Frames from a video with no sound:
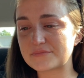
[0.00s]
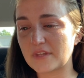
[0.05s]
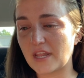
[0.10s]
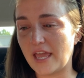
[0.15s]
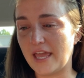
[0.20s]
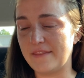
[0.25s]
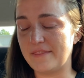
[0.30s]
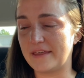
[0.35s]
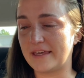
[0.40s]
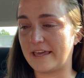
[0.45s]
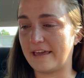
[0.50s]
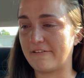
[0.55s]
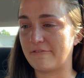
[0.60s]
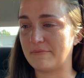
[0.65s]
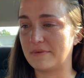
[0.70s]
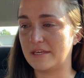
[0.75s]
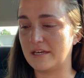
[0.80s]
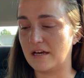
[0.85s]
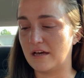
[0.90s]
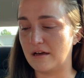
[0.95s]
And they gave
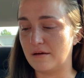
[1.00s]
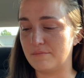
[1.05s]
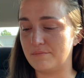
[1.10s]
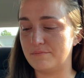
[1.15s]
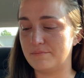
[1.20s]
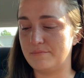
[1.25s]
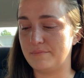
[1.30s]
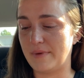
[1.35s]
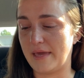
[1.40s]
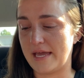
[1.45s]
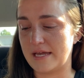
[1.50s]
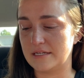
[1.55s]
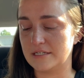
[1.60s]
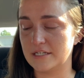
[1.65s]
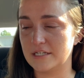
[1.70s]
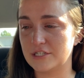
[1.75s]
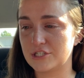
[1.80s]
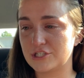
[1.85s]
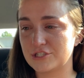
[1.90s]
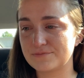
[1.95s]
me a
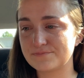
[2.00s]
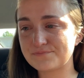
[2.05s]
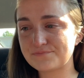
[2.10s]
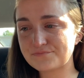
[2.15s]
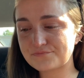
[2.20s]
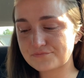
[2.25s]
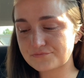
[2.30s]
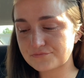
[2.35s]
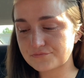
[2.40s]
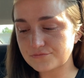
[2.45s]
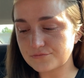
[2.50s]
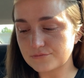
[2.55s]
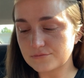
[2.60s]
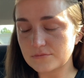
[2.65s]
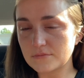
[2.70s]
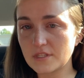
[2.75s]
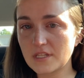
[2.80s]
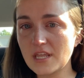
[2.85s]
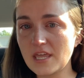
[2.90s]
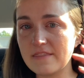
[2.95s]
bandage
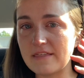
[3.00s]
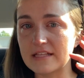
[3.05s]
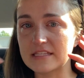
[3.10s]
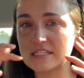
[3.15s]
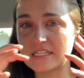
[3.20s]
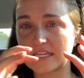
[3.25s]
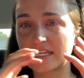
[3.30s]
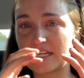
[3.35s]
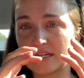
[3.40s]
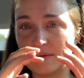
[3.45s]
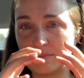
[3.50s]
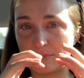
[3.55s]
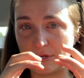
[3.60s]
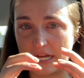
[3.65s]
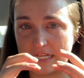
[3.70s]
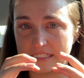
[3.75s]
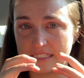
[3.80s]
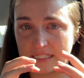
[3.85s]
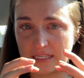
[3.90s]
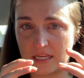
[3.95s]
that's like
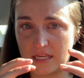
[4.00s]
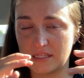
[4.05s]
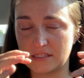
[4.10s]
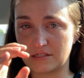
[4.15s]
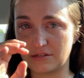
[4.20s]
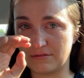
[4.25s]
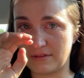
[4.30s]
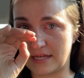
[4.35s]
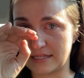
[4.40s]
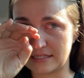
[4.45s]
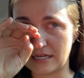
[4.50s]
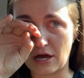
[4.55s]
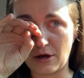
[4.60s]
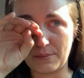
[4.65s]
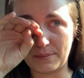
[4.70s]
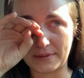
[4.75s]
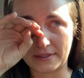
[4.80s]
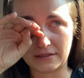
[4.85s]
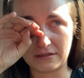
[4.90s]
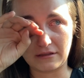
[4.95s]
compressing it, so that's
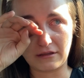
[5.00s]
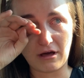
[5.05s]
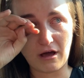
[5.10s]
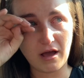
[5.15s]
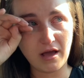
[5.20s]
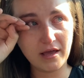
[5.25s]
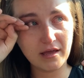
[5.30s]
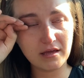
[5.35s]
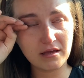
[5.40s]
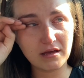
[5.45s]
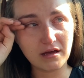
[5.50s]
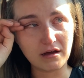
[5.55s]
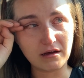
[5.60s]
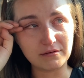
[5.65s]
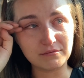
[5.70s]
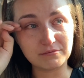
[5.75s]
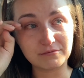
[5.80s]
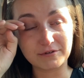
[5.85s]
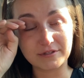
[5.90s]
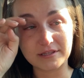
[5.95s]
helping a lot
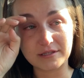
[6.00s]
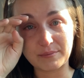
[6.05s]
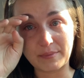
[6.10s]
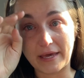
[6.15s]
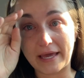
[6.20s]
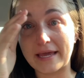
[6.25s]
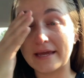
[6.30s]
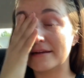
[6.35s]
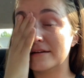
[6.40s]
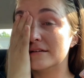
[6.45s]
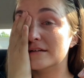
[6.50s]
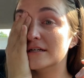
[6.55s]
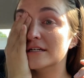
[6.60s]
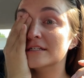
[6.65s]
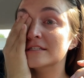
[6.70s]
with the pain.